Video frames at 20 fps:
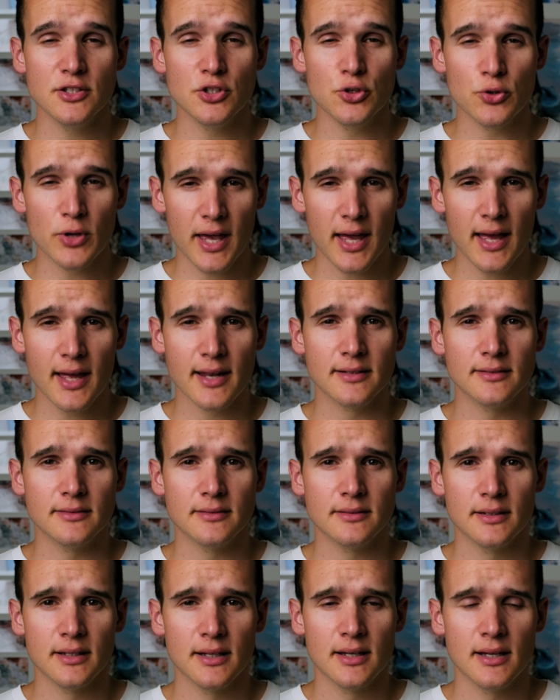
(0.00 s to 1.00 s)
you can.
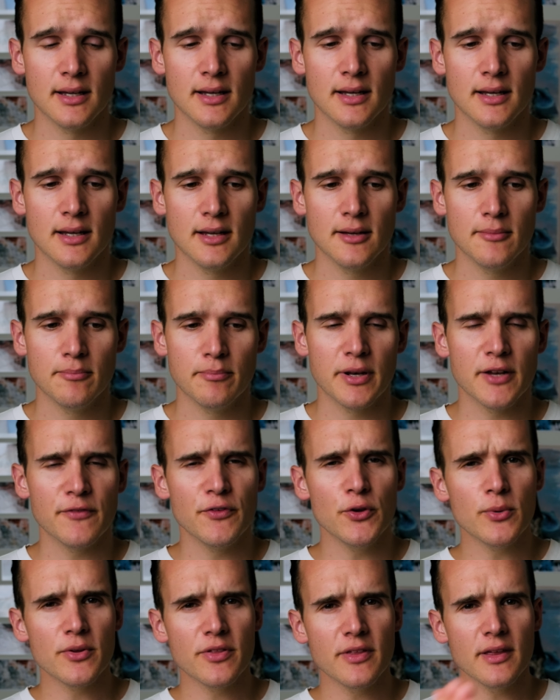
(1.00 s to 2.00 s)
But if
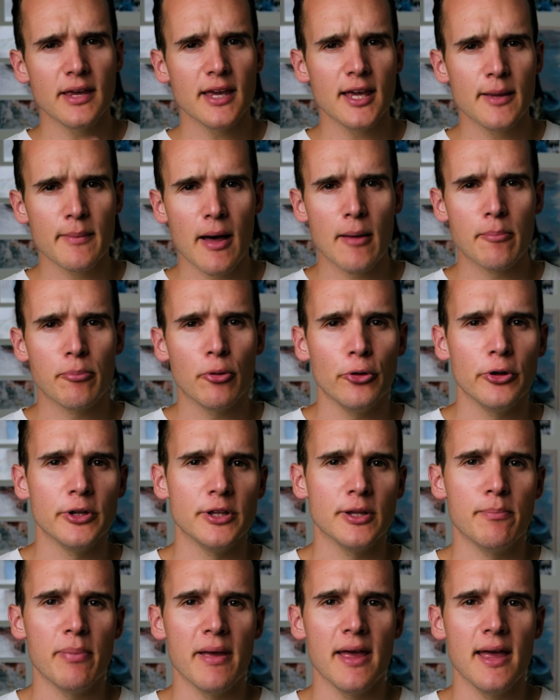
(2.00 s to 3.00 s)
you were thinking about pulling
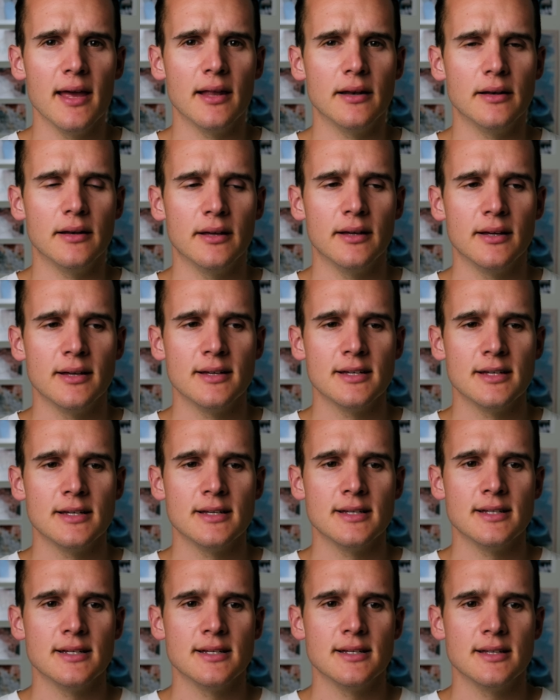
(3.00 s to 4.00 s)
the pin,
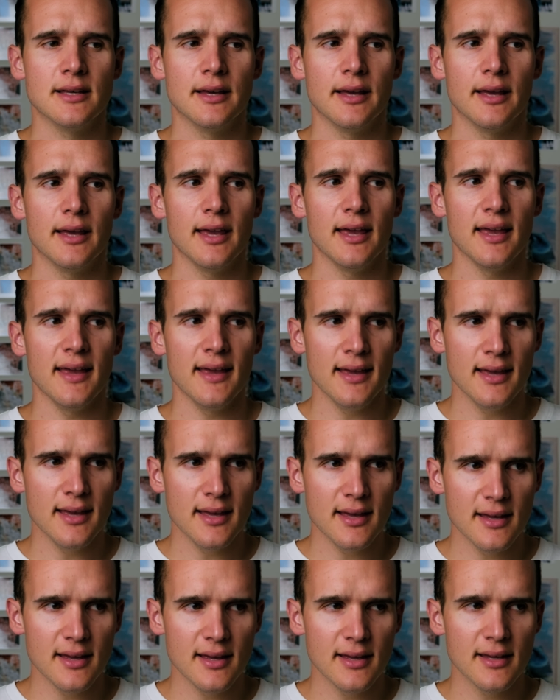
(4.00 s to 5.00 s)

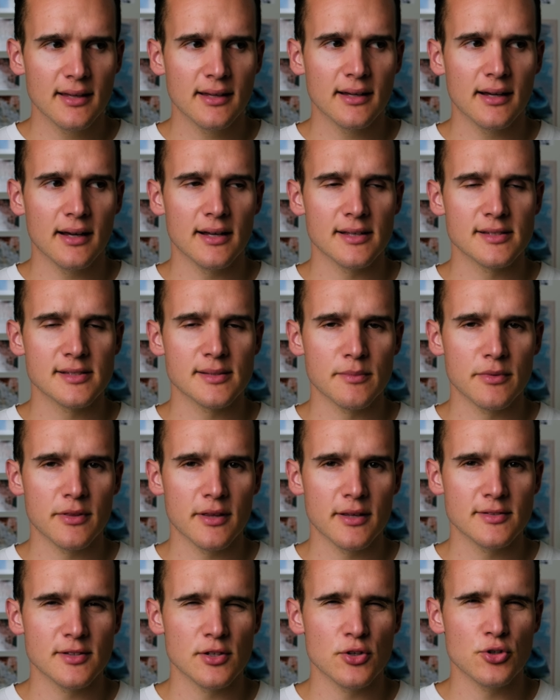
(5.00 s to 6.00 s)
here are some
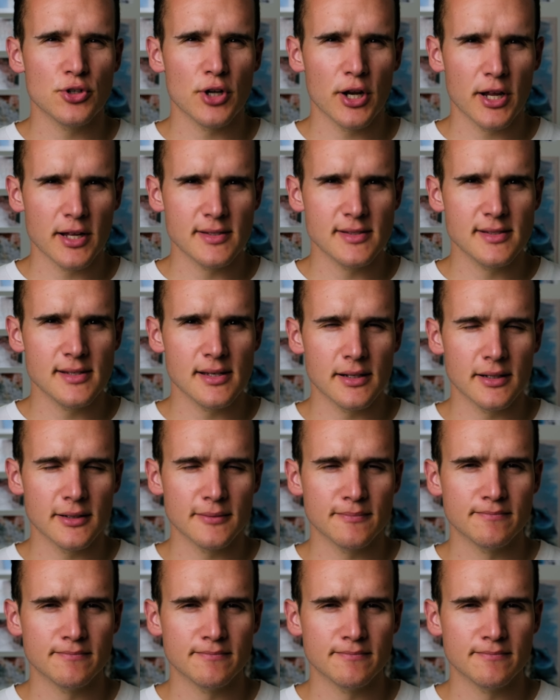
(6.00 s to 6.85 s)
things that you should consider.